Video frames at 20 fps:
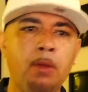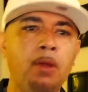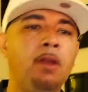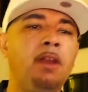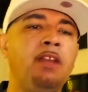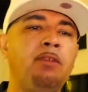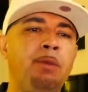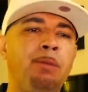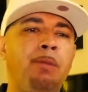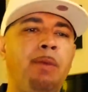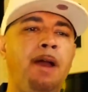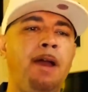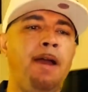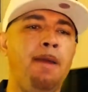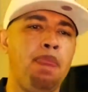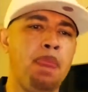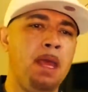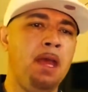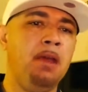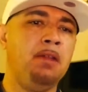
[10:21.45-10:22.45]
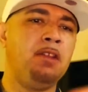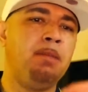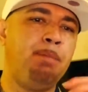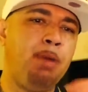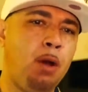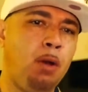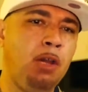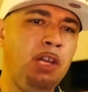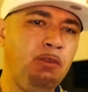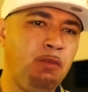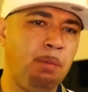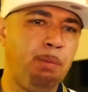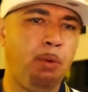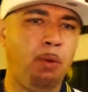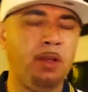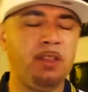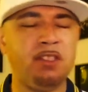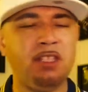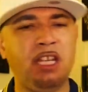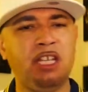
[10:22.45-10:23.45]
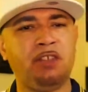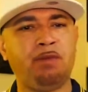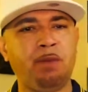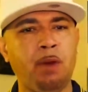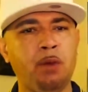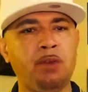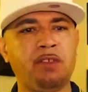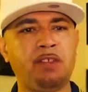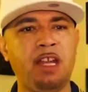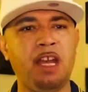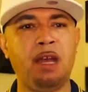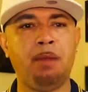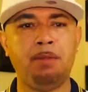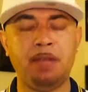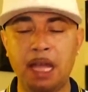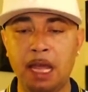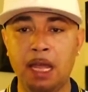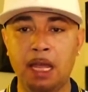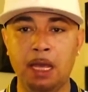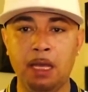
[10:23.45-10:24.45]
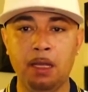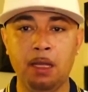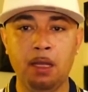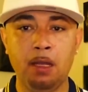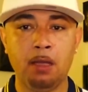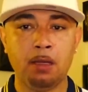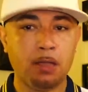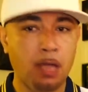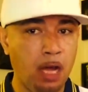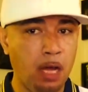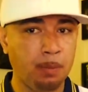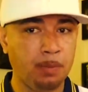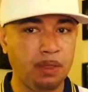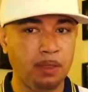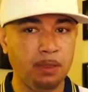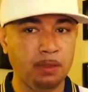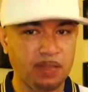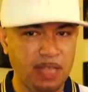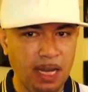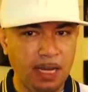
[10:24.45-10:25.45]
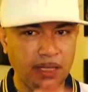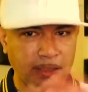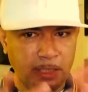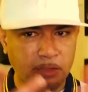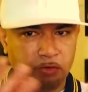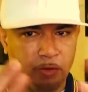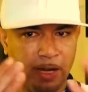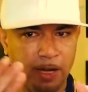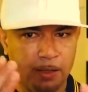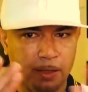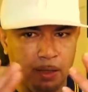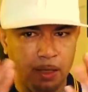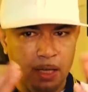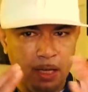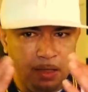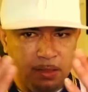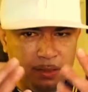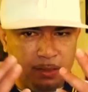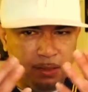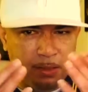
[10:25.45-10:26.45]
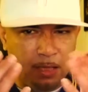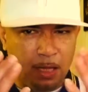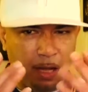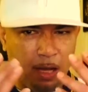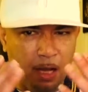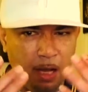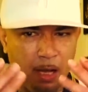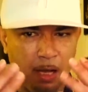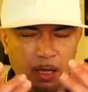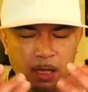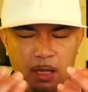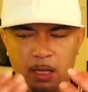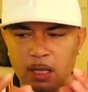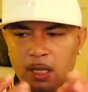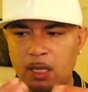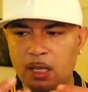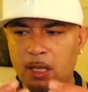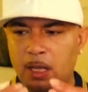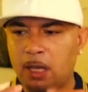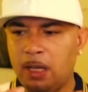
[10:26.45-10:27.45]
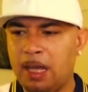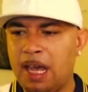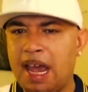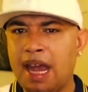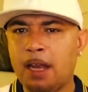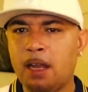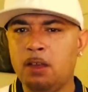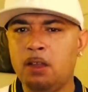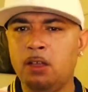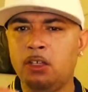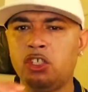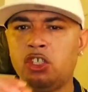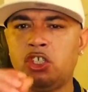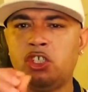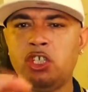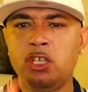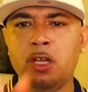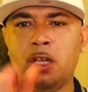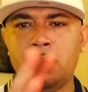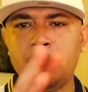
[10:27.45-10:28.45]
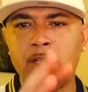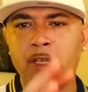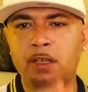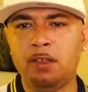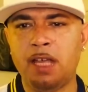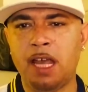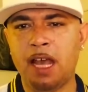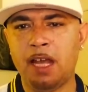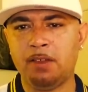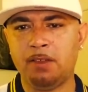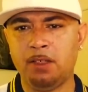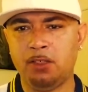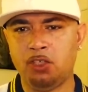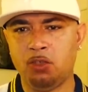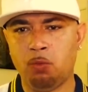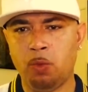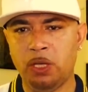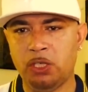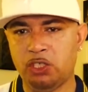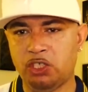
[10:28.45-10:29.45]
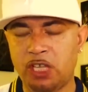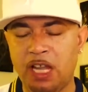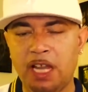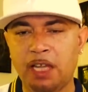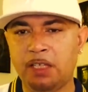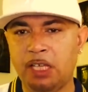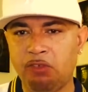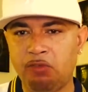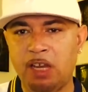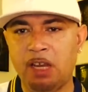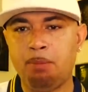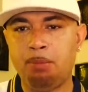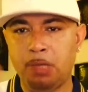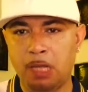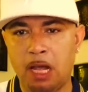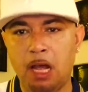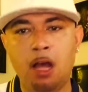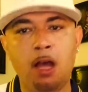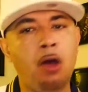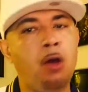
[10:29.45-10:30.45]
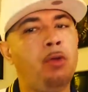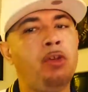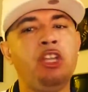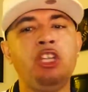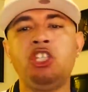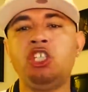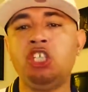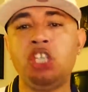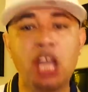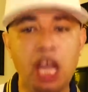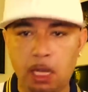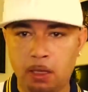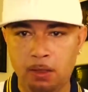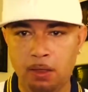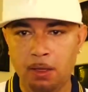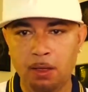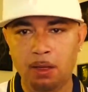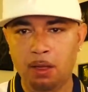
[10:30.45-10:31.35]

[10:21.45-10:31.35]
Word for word: Let's rewind. The police report says first time dad Compton. sounds like they're trying to uh, uh, add a little sugar to the dad situation. Sound like they're trying to put all this shit